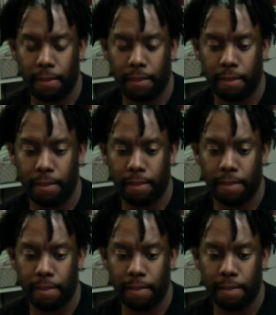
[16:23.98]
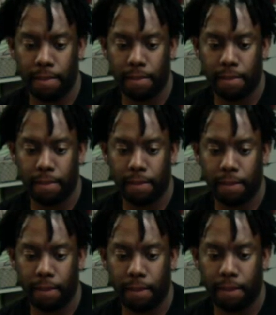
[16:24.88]

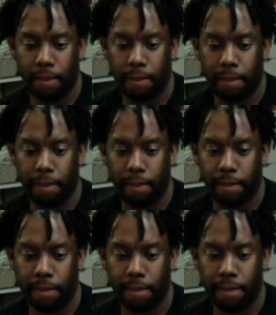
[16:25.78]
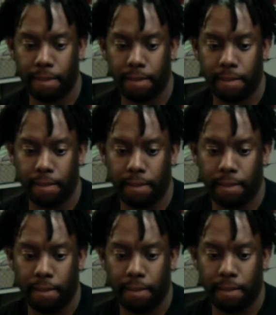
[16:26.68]

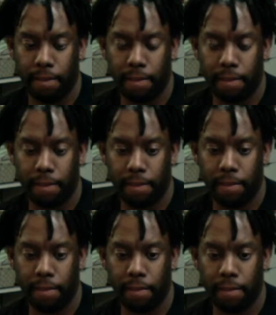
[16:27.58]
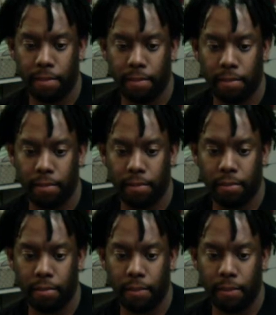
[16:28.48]

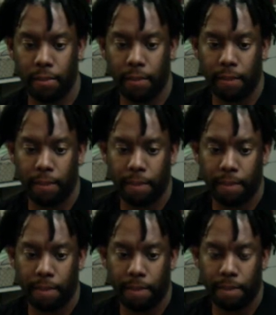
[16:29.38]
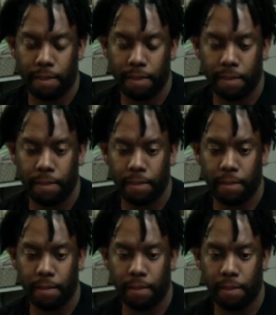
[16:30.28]

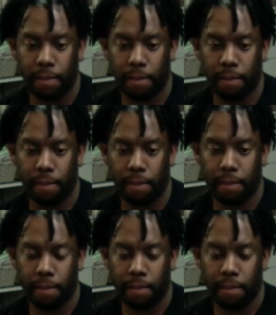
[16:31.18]
[no speech]